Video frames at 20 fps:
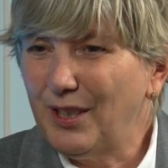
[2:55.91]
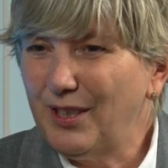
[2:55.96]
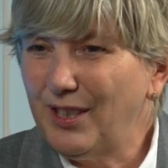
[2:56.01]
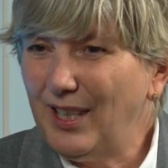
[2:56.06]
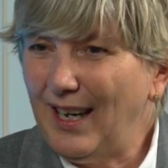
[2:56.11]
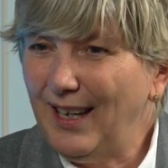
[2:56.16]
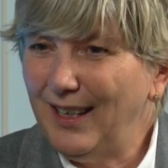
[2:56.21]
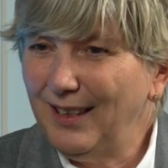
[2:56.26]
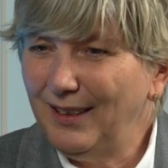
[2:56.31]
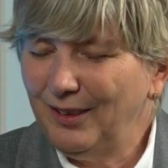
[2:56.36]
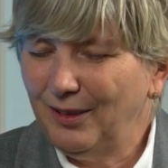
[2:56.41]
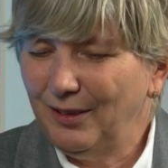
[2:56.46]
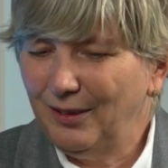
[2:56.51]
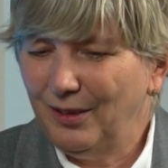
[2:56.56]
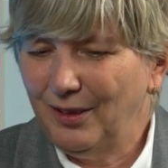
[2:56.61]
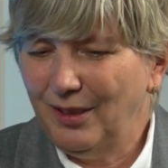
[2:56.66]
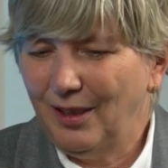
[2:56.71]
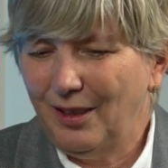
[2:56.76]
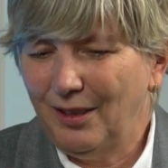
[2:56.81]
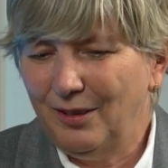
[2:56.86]
sight
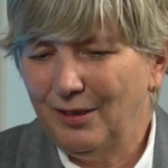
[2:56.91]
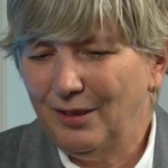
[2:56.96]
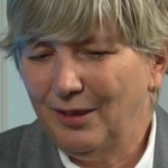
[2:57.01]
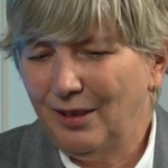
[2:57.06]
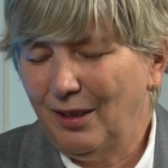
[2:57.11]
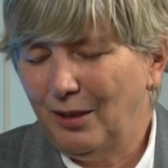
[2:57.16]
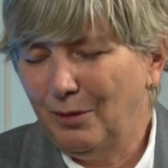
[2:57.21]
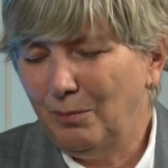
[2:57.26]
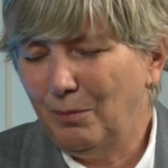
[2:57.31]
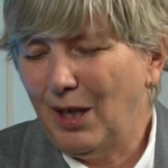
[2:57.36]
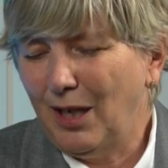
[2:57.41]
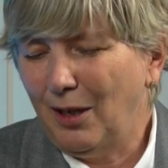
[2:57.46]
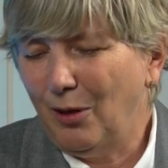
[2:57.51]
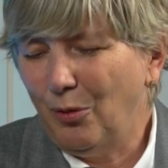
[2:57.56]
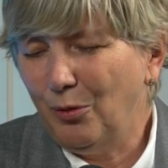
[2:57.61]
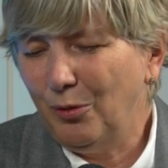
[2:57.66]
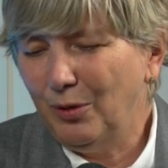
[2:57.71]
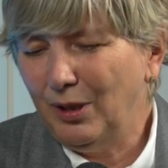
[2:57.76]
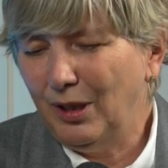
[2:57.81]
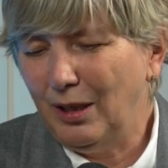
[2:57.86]
on
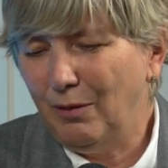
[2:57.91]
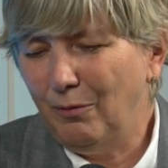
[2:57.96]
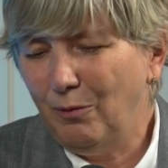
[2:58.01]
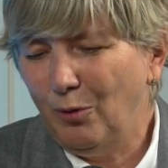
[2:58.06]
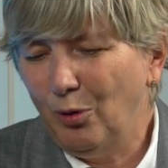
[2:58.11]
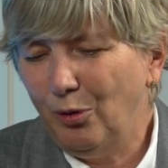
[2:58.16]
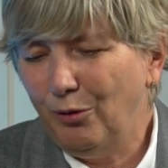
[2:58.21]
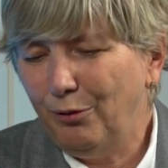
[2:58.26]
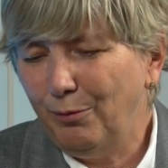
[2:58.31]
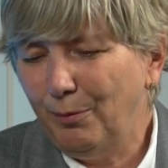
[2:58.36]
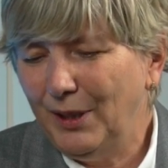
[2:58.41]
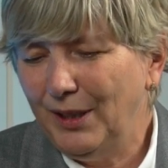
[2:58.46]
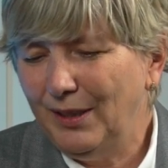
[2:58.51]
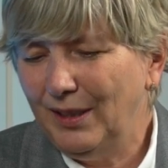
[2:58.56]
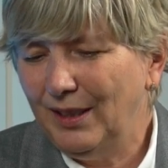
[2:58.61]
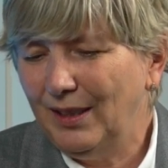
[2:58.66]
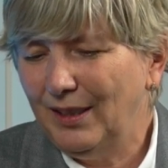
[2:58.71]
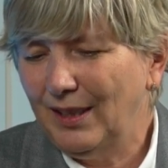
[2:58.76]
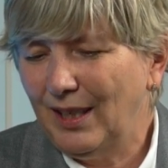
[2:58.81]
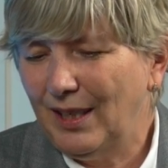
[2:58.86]
my own
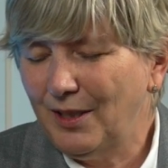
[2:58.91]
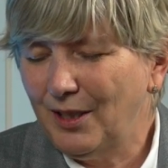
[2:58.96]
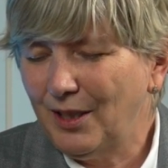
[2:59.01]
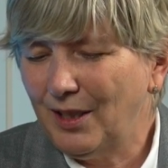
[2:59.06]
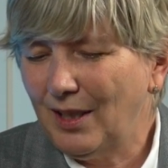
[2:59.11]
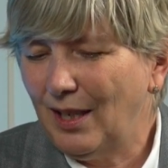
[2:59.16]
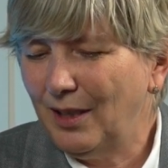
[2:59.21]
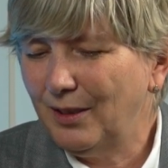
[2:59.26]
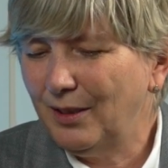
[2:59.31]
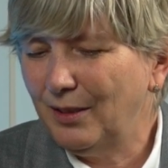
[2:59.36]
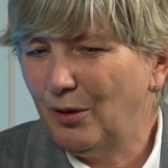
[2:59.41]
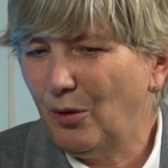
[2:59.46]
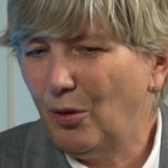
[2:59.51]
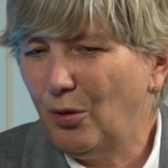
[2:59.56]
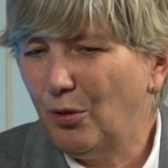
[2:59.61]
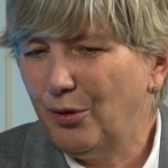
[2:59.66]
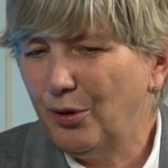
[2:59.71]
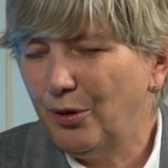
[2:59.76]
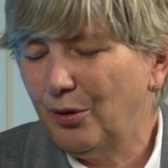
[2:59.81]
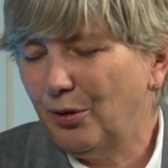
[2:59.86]
involvement, and then started
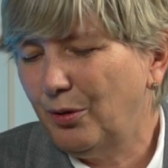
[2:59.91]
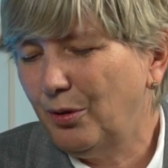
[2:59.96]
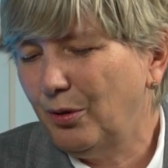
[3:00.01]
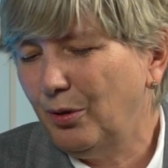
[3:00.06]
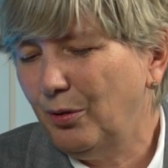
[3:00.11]
also